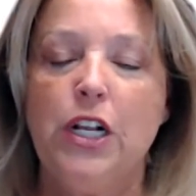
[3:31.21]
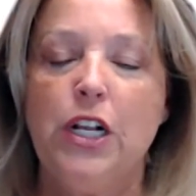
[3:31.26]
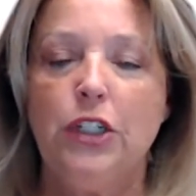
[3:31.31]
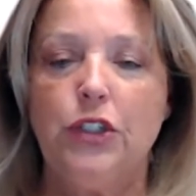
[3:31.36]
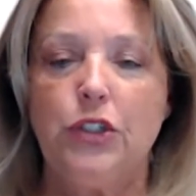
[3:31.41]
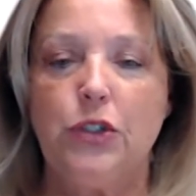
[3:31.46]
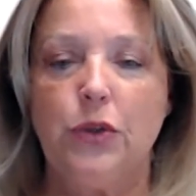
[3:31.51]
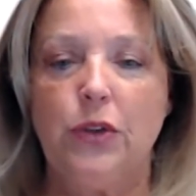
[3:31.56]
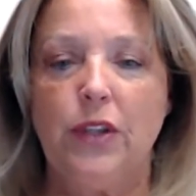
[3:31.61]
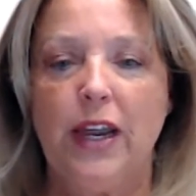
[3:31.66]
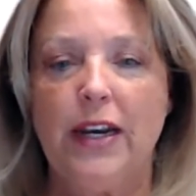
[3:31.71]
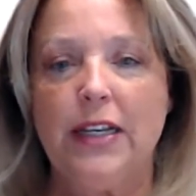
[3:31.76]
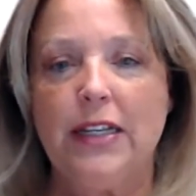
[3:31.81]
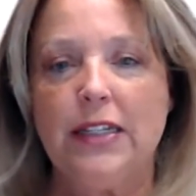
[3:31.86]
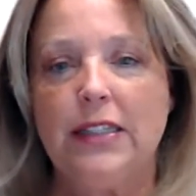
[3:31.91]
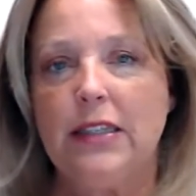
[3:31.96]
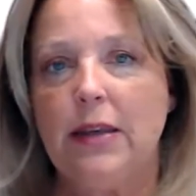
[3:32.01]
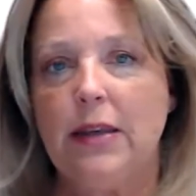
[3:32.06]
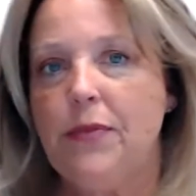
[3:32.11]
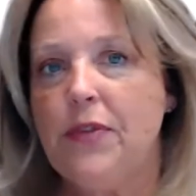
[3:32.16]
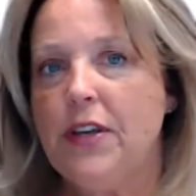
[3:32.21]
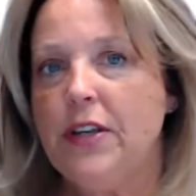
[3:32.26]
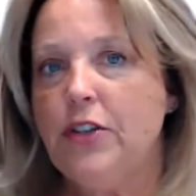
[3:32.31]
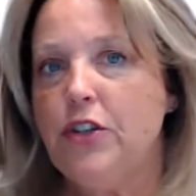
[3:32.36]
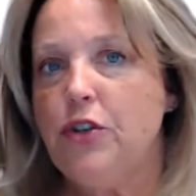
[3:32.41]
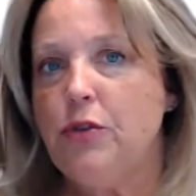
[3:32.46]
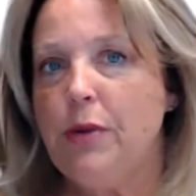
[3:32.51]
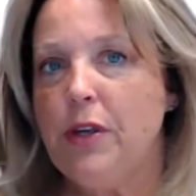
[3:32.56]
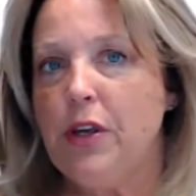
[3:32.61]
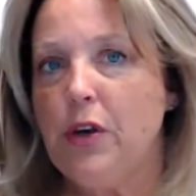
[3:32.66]
So that is something
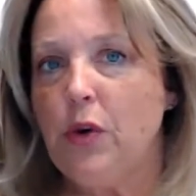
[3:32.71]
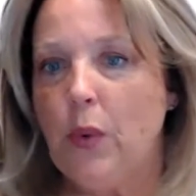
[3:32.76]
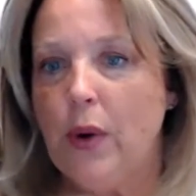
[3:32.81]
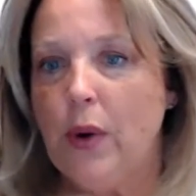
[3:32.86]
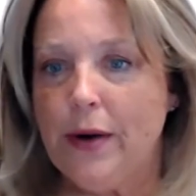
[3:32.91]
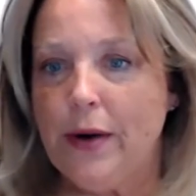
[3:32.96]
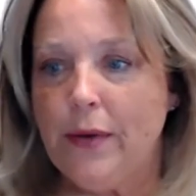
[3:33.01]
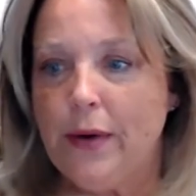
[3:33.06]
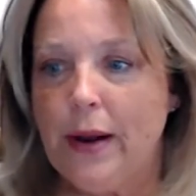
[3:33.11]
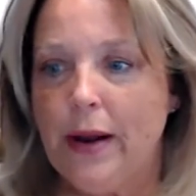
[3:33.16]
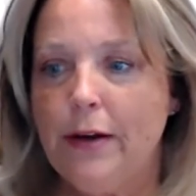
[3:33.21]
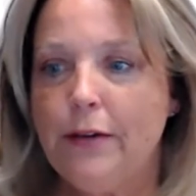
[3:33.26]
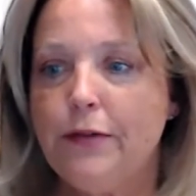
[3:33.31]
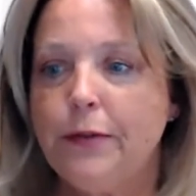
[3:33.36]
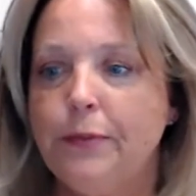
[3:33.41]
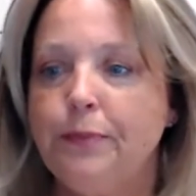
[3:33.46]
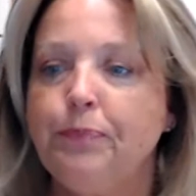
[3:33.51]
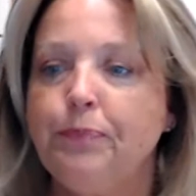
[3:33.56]
to be aware of.